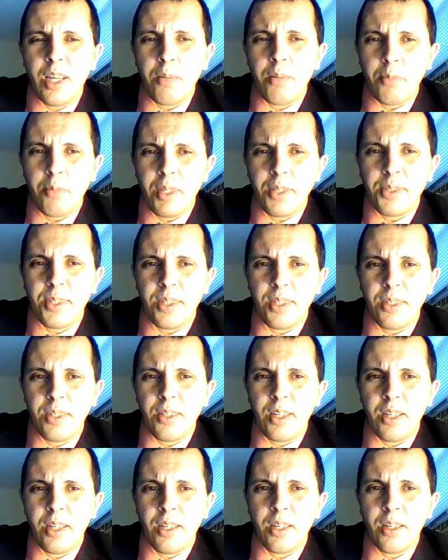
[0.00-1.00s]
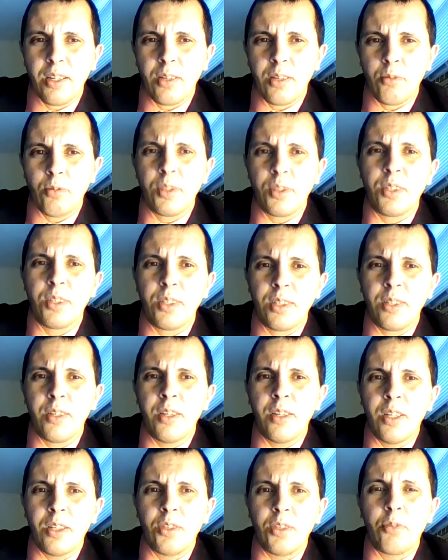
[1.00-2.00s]
Amexid within
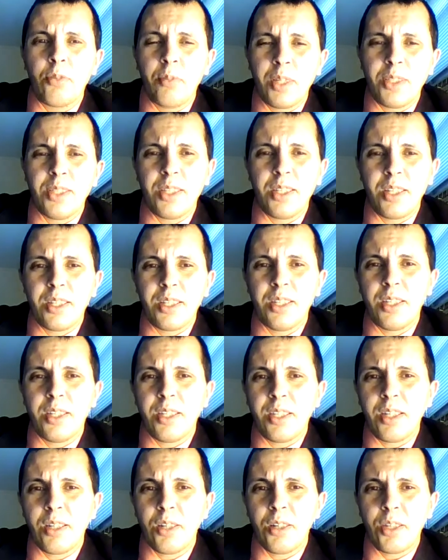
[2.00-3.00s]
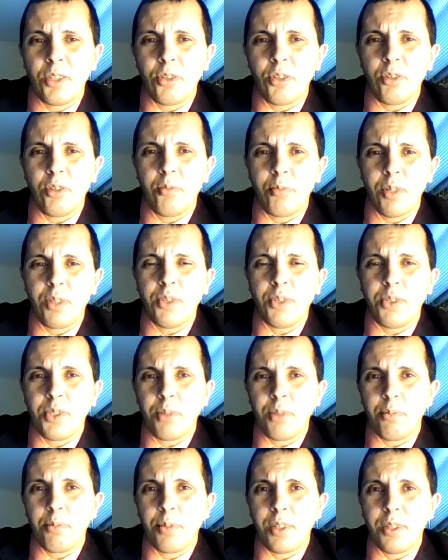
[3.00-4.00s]
the Mexican delegation
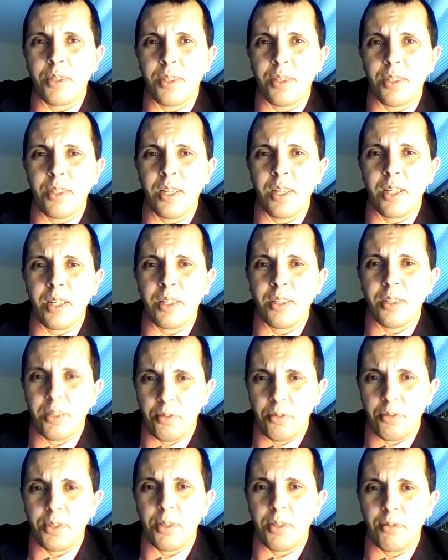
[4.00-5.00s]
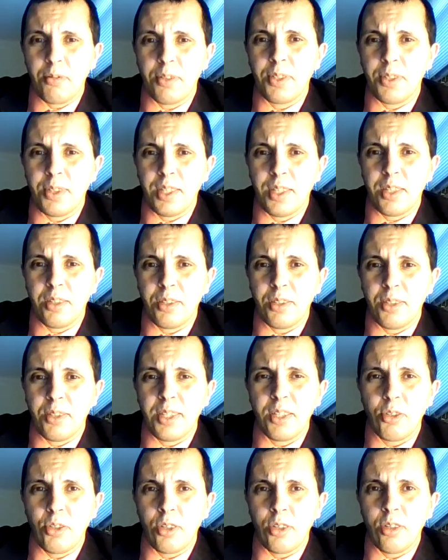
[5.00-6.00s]
participating at the 72nd
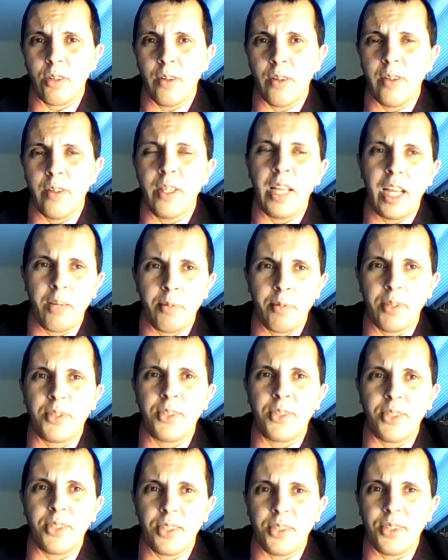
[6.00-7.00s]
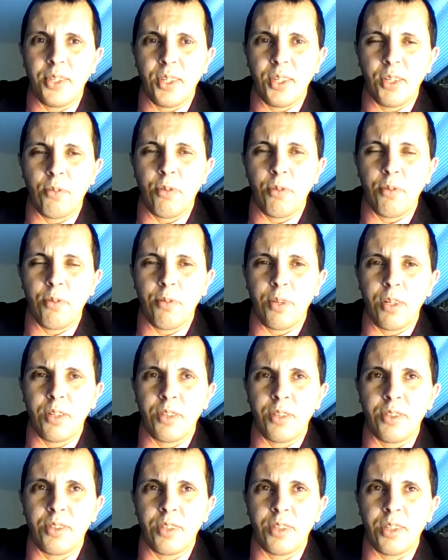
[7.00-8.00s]
session. Amexid is the
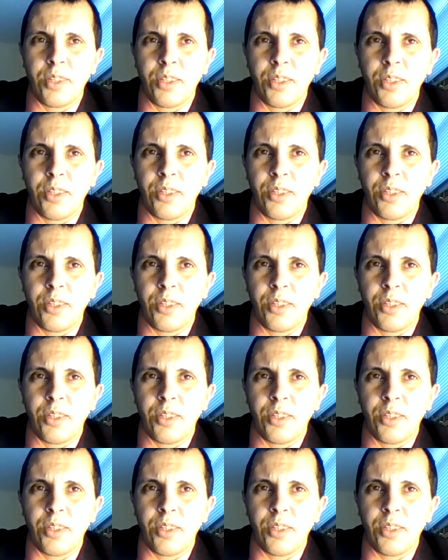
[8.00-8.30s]
equivalent